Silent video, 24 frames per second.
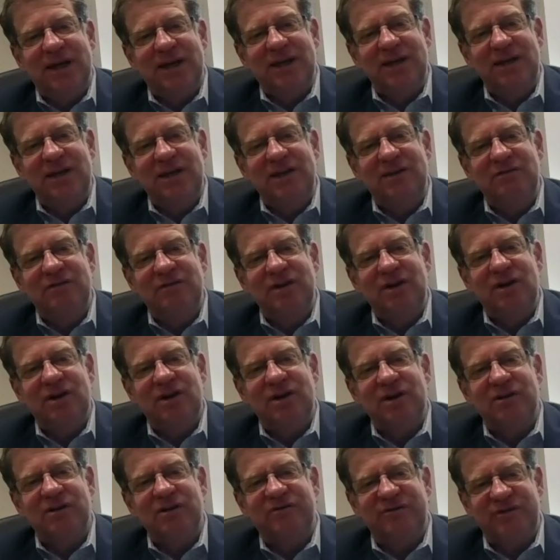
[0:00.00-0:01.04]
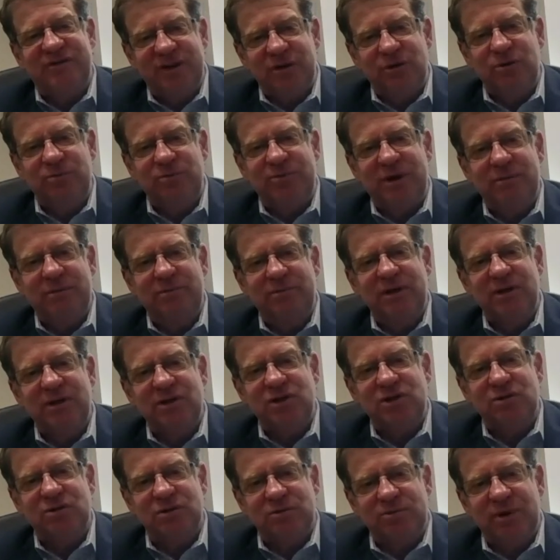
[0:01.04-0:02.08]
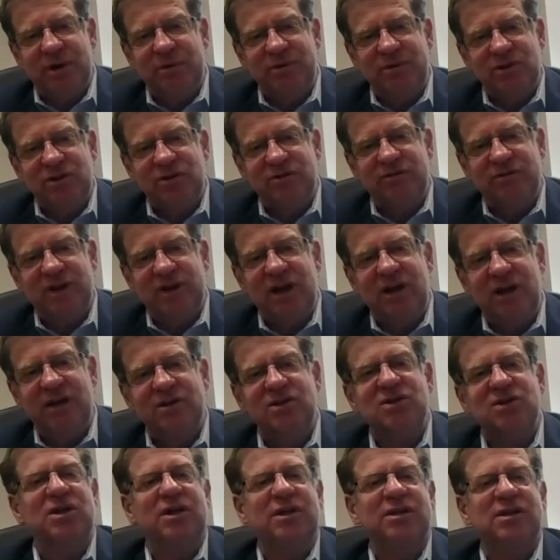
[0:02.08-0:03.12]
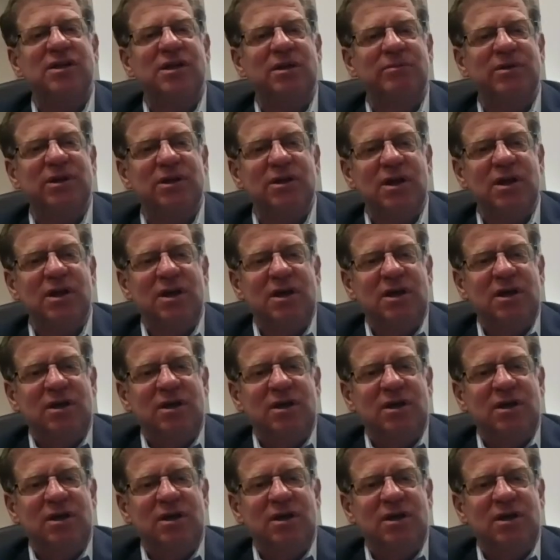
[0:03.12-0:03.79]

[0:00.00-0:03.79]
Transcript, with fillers: and even our federal prime minister, the prime minister of Canada, is not coming